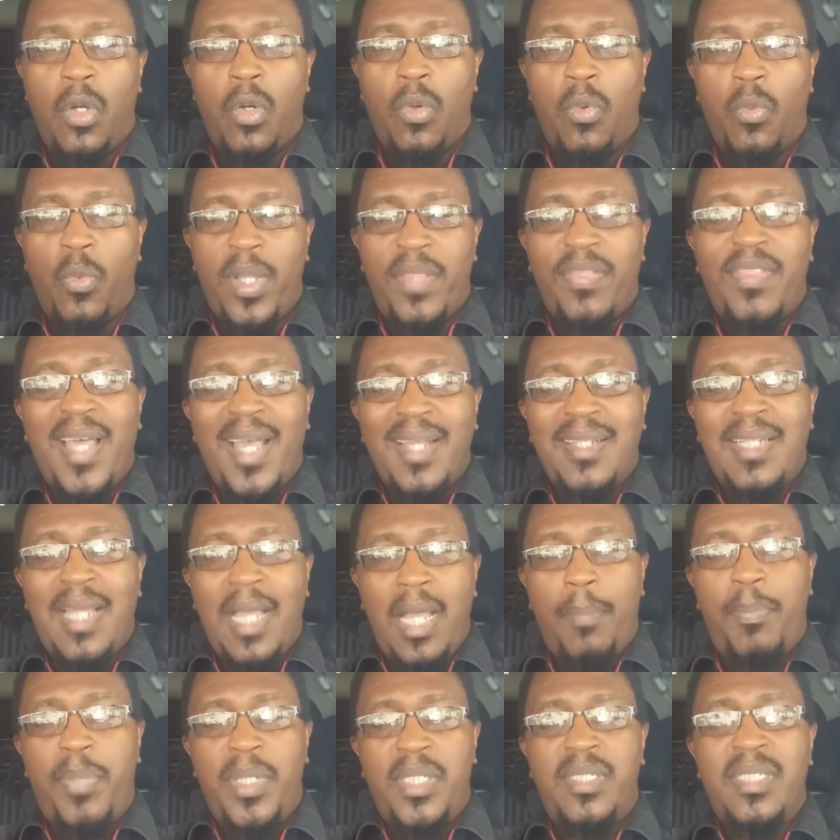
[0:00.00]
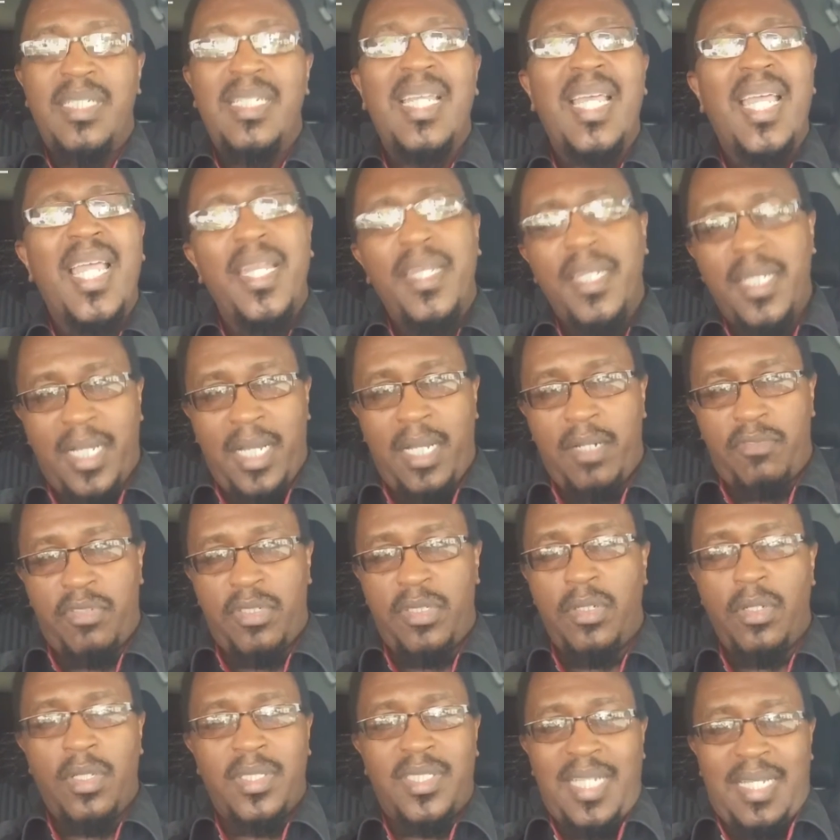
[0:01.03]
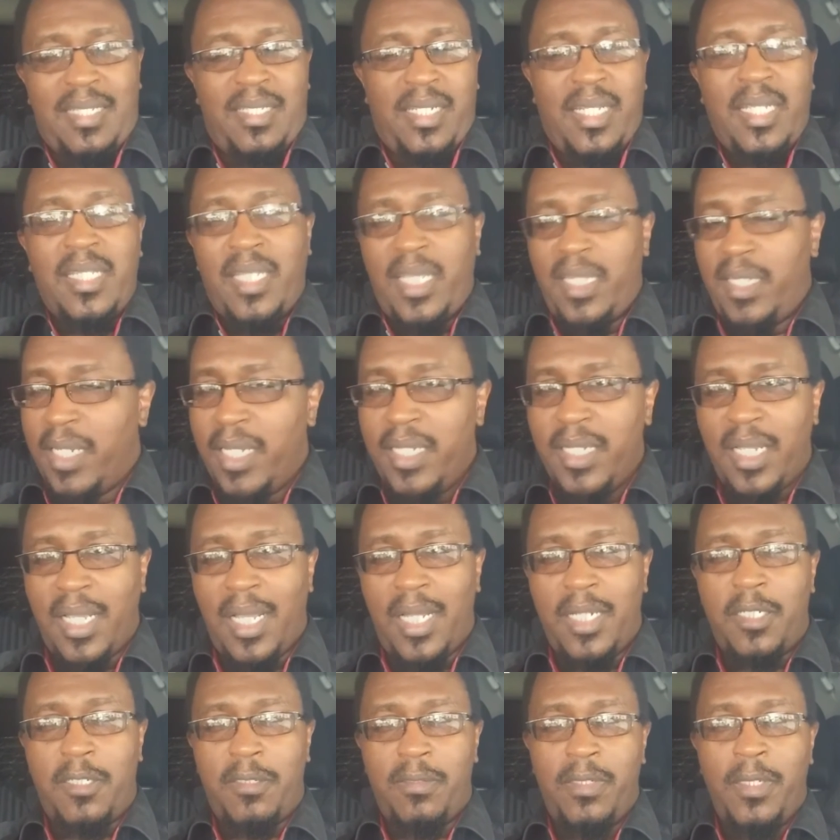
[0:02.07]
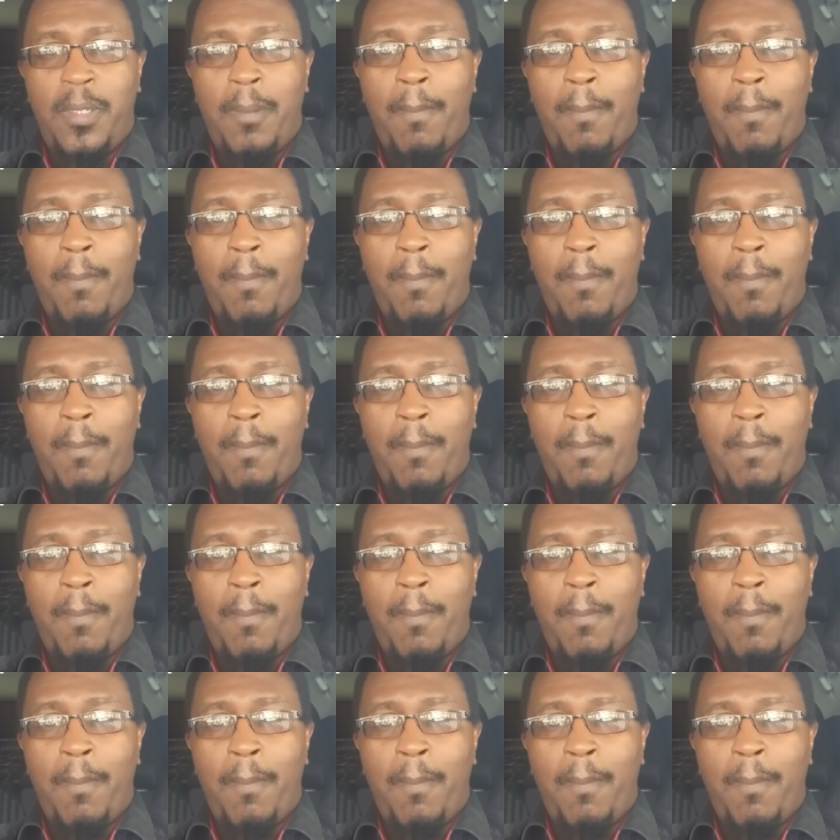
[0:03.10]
When that happens in any country, not just Kenya, in any country,